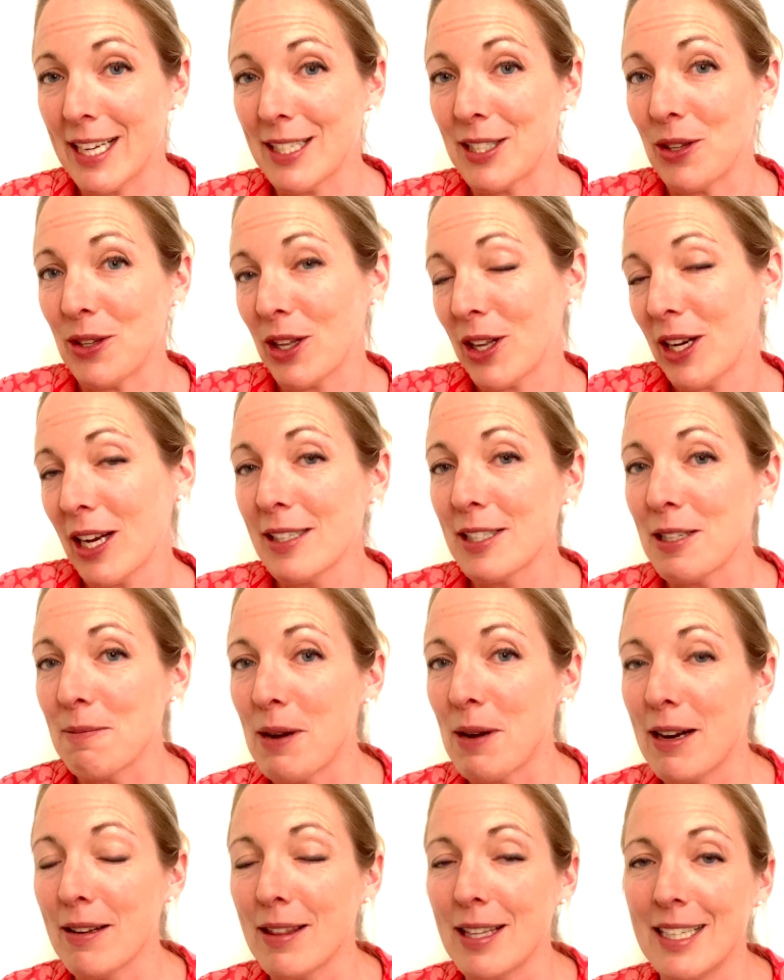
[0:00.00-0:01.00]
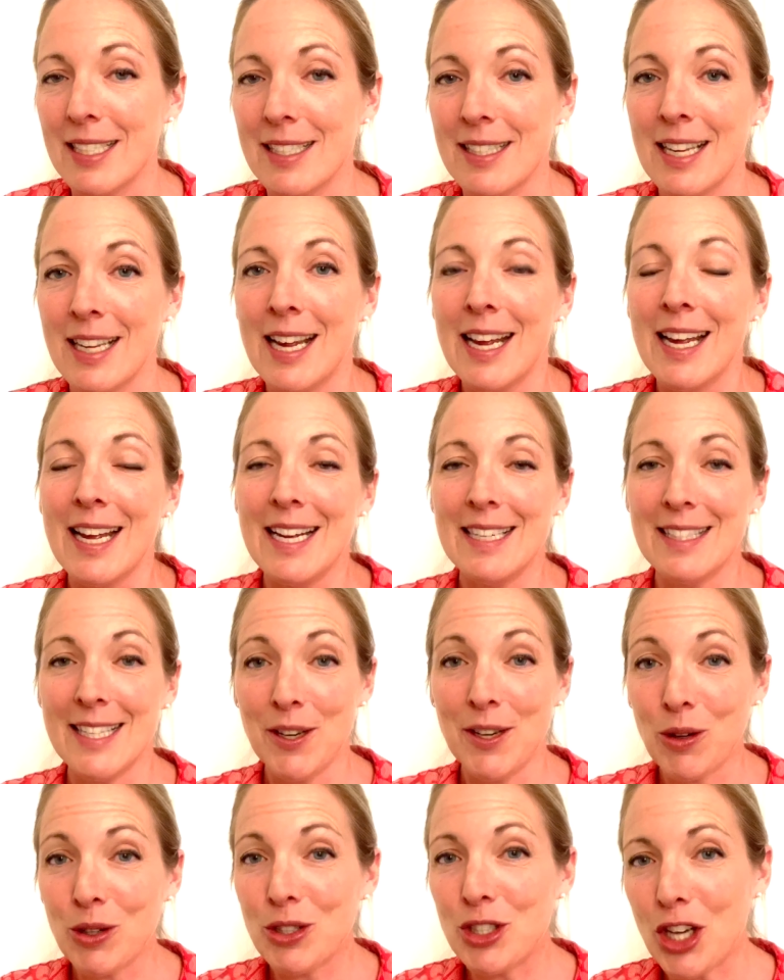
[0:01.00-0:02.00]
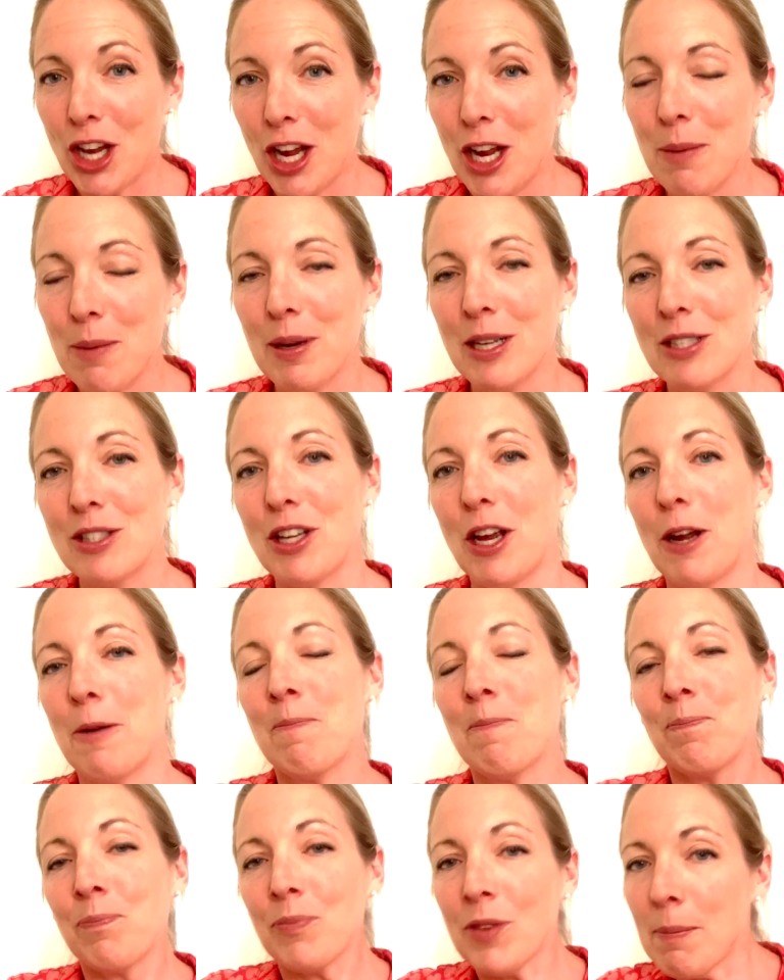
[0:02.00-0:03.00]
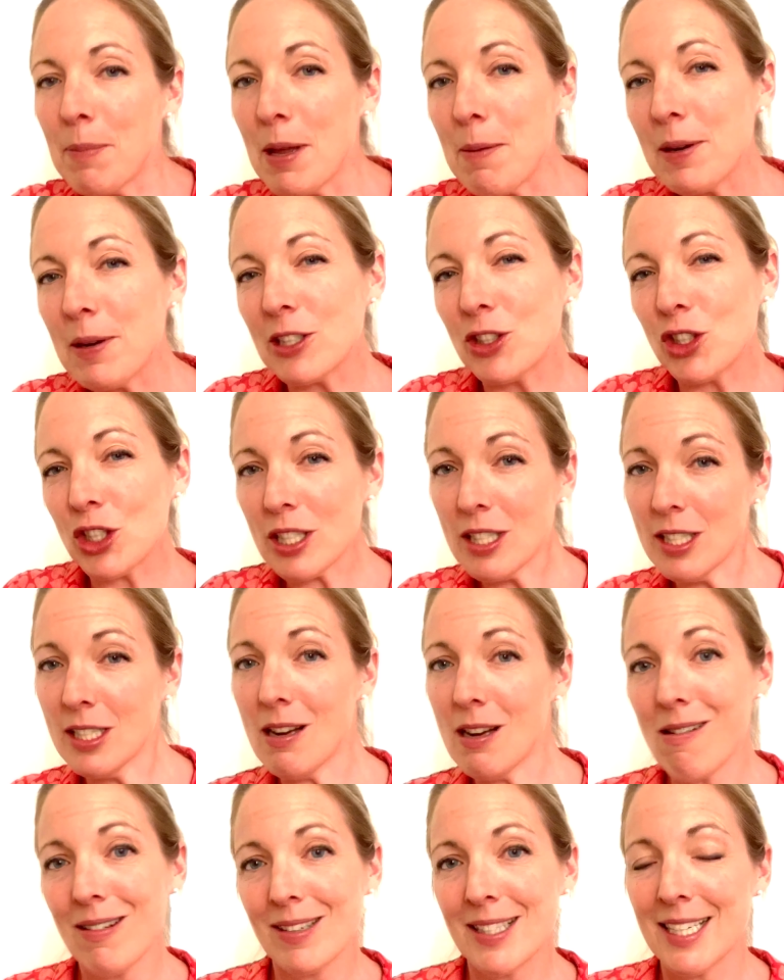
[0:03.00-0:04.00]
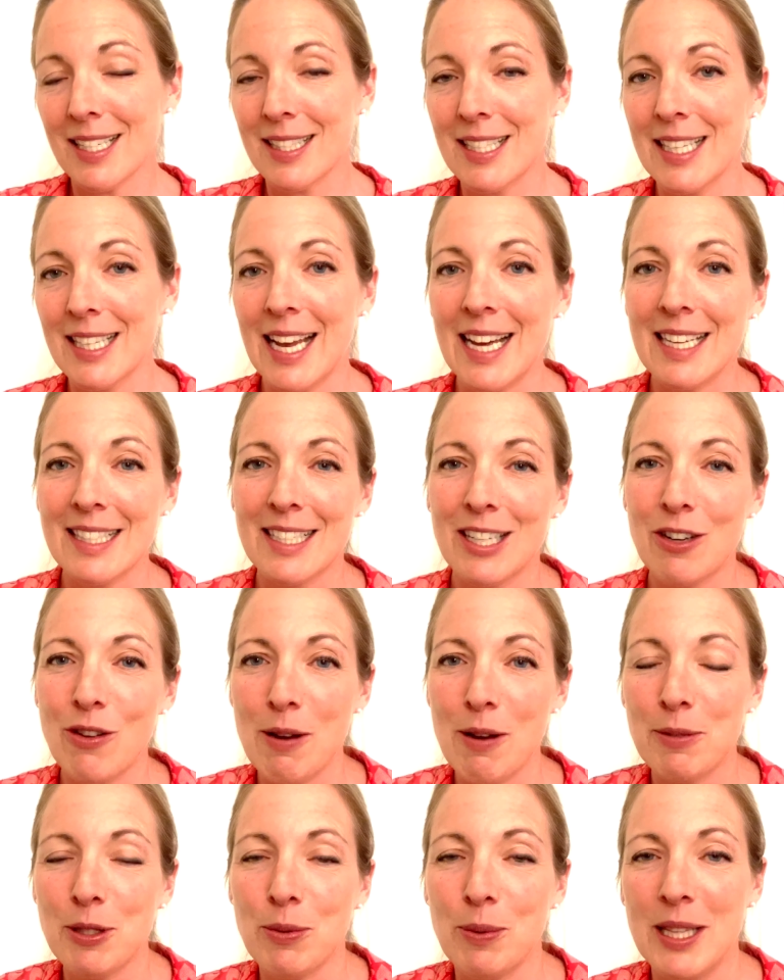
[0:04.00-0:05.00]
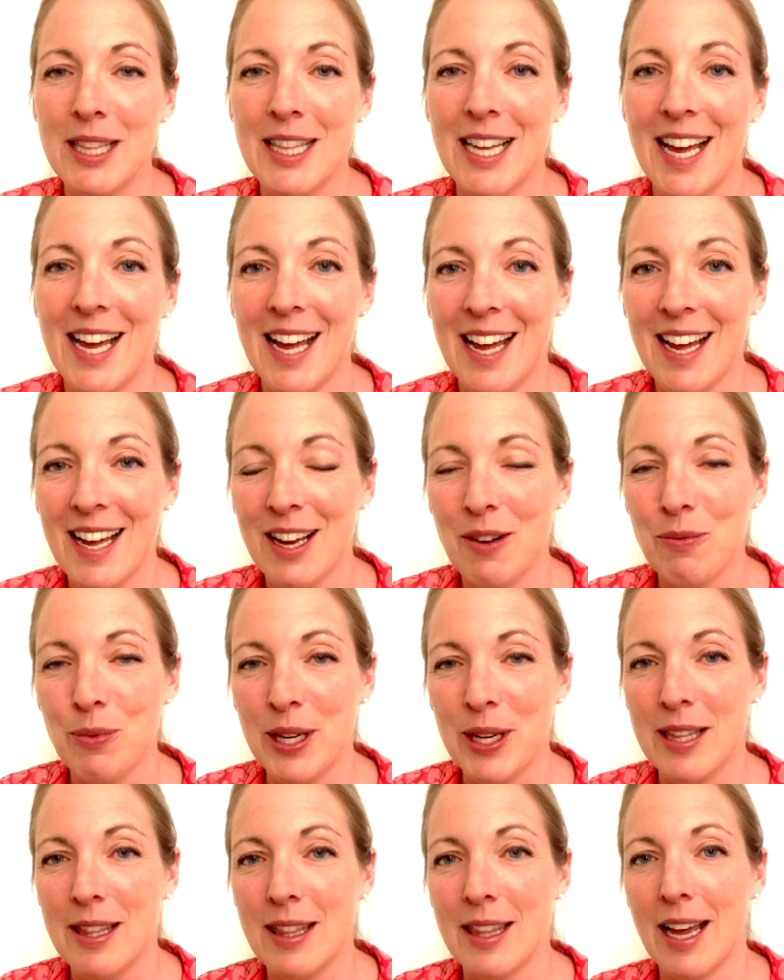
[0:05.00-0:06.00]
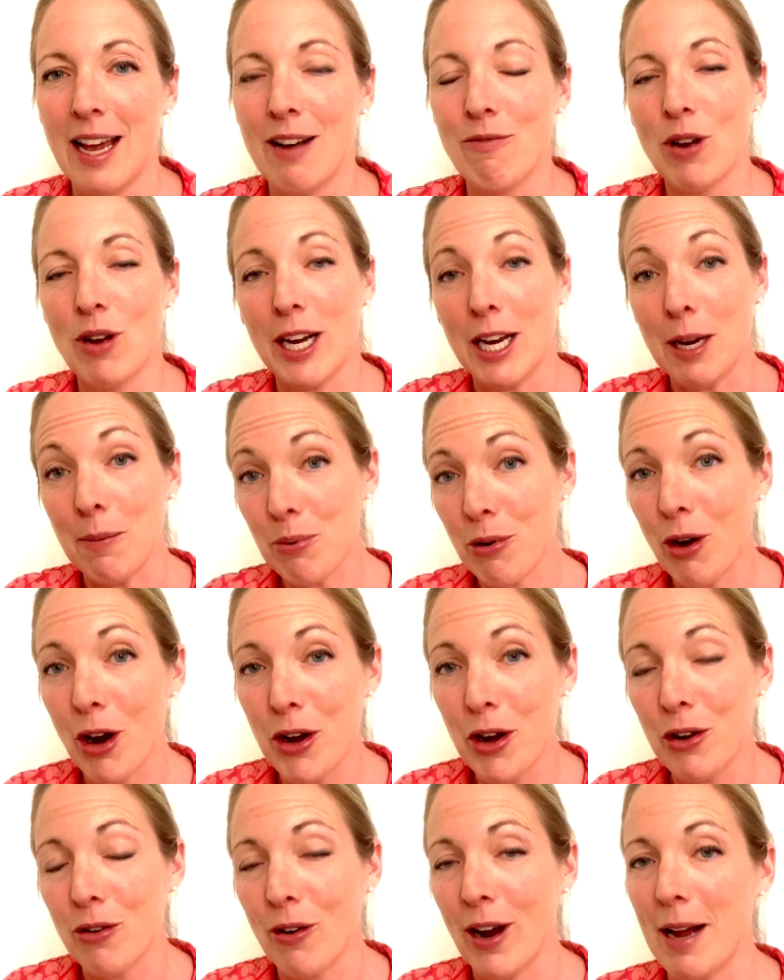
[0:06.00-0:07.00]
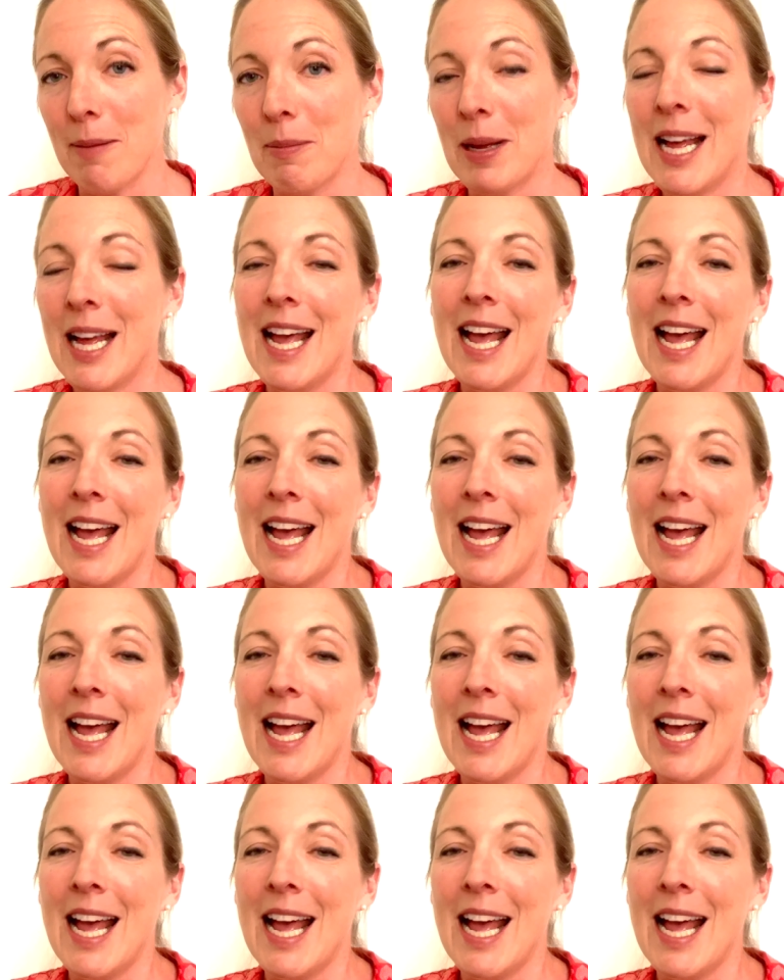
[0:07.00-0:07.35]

So the London Marathon is in October. So people are just starting to get to grips with their running program.